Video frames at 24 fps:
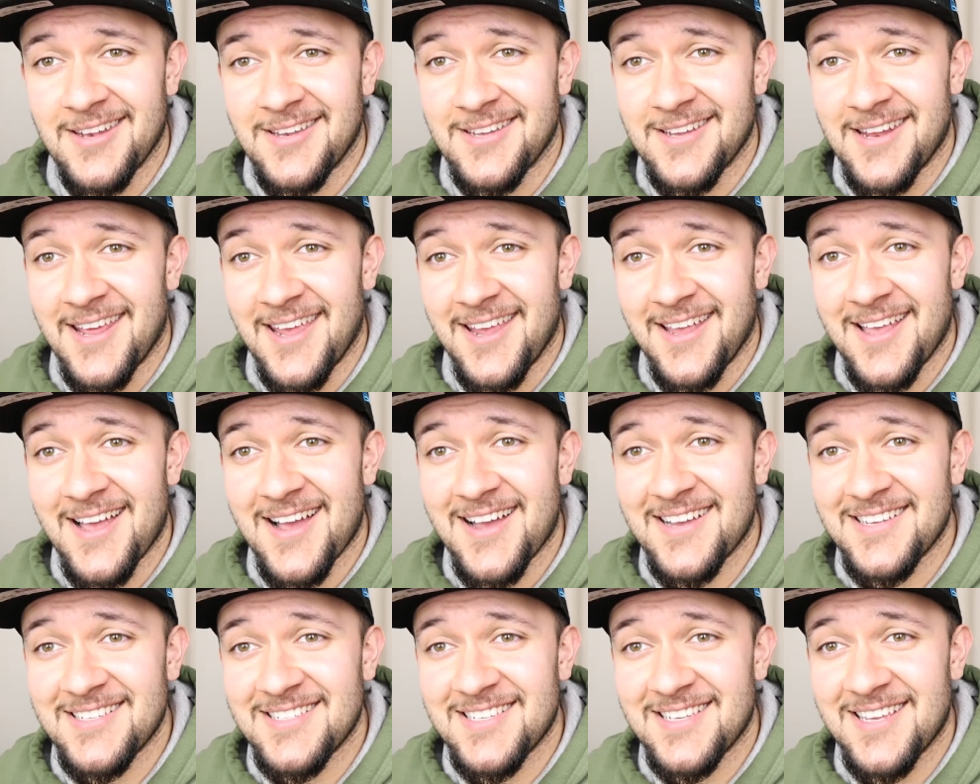today,
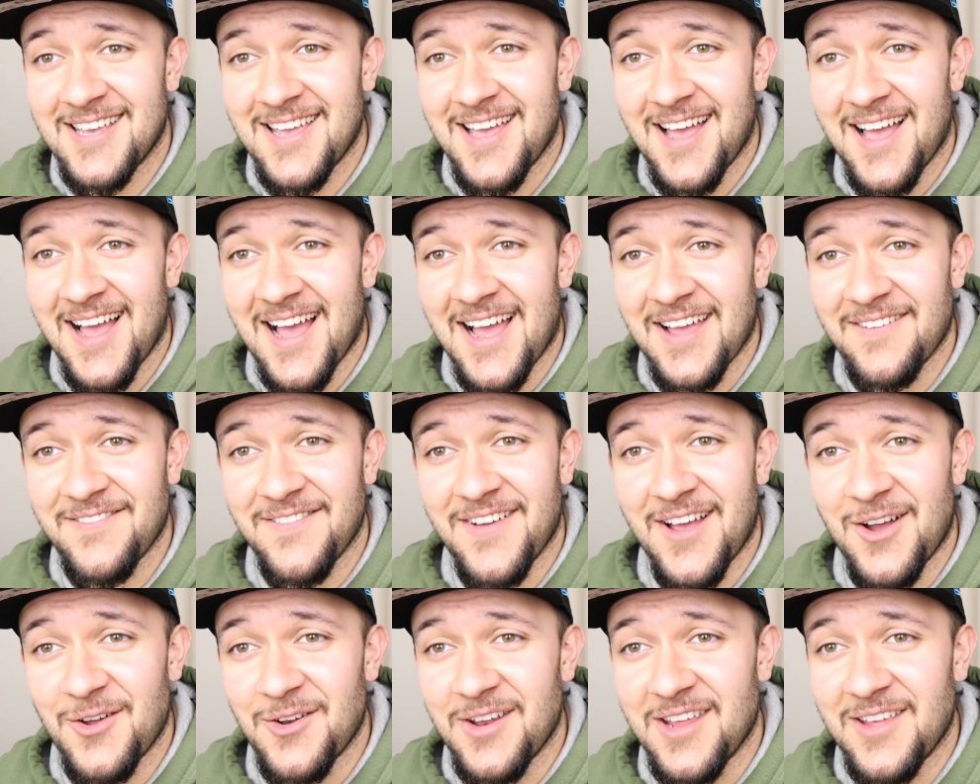guys, I
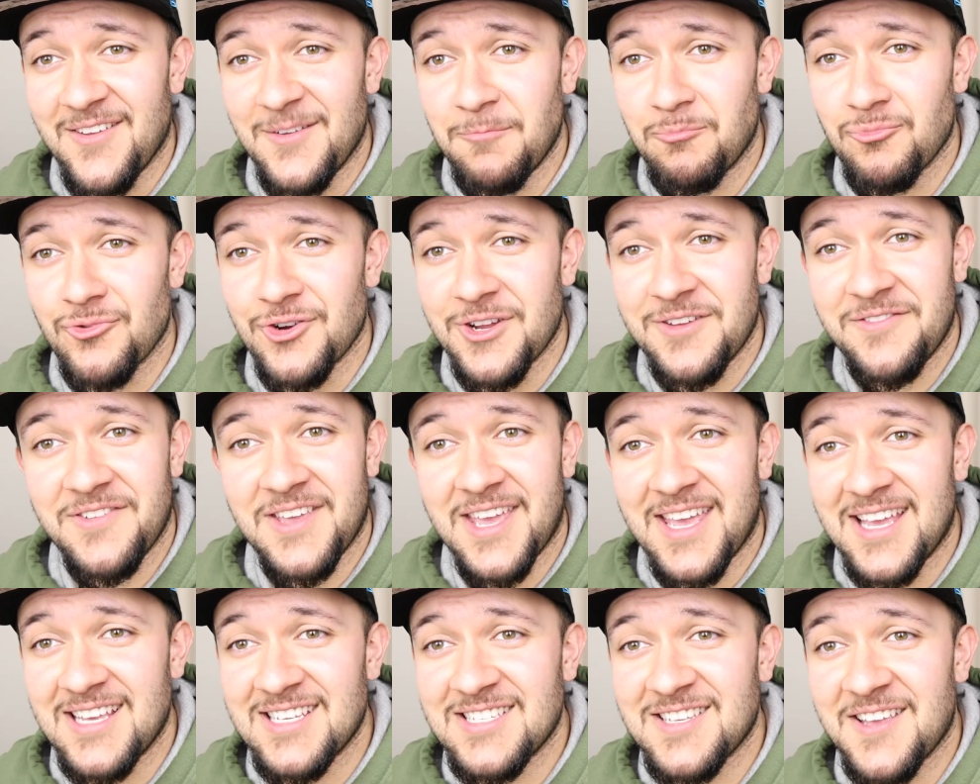found a
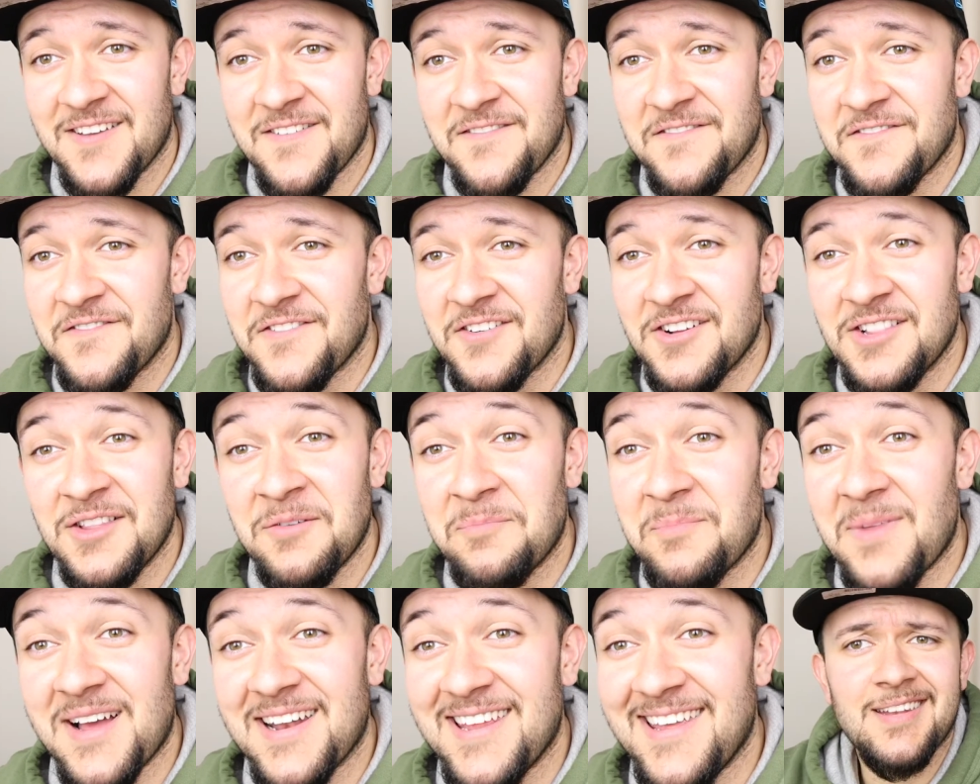briefcase full
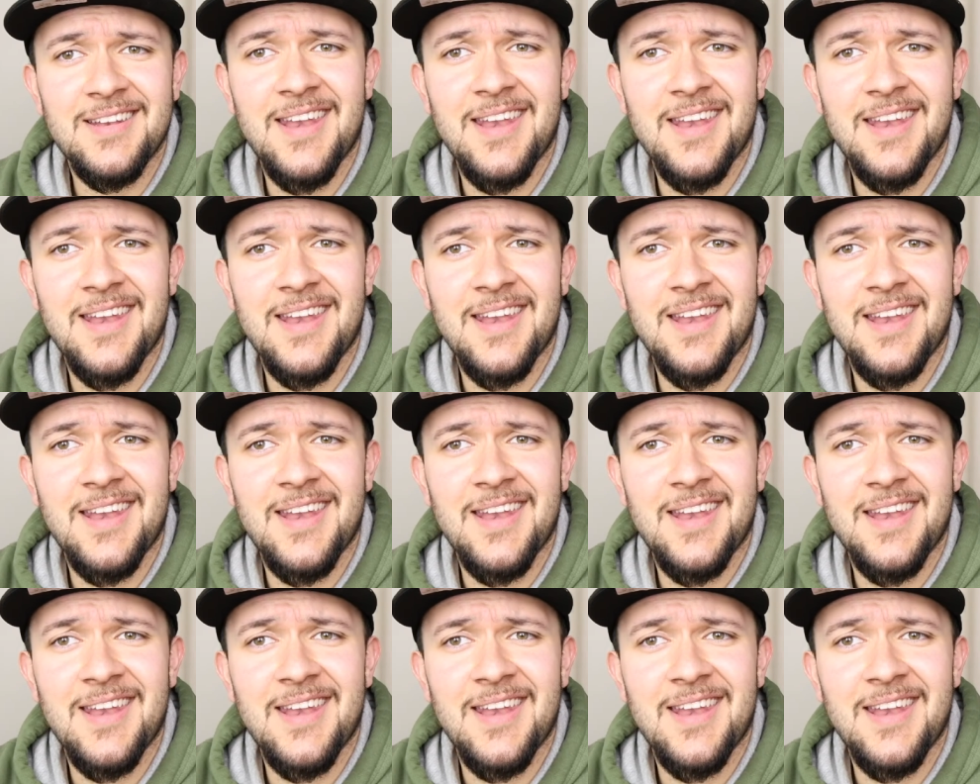of money.